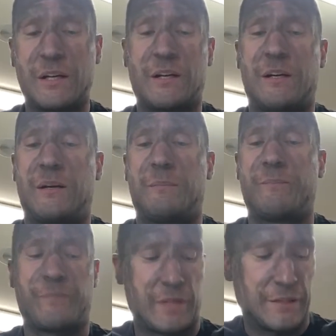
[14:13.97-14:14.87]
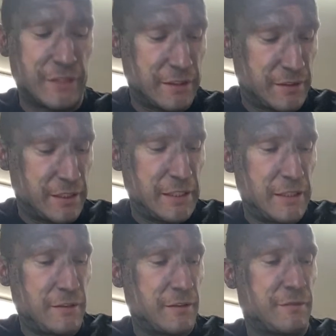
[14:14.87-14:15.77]
I'd like to
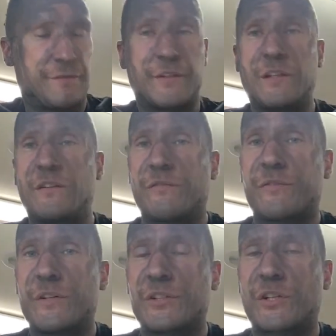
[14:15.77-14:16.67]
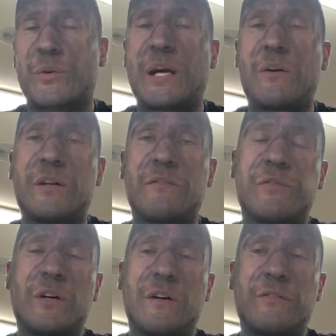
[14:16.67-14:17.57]
get a very diverse crowd
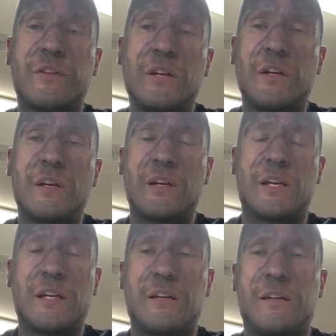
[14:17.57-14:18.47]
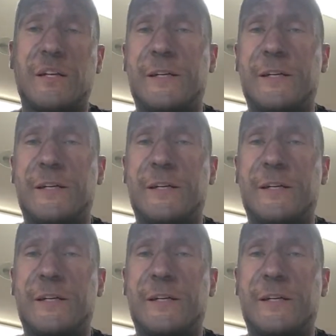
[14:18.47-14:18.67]
involved in